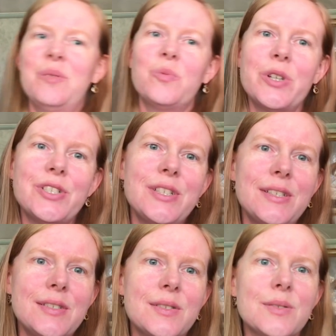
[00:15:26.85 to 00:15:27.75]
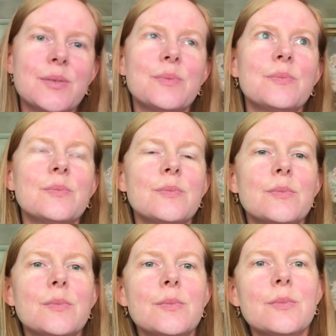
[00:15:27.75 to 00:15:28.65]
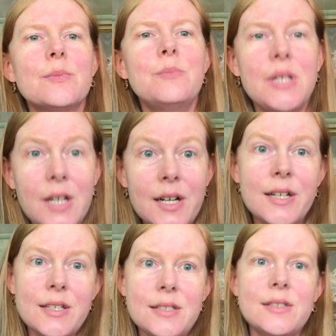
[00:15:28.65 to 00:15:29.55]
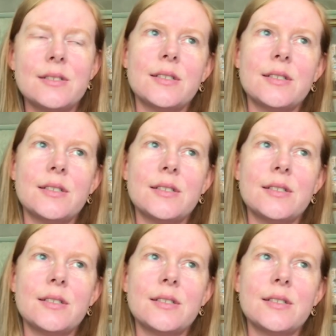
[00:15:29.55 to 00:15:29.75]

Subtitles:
which is because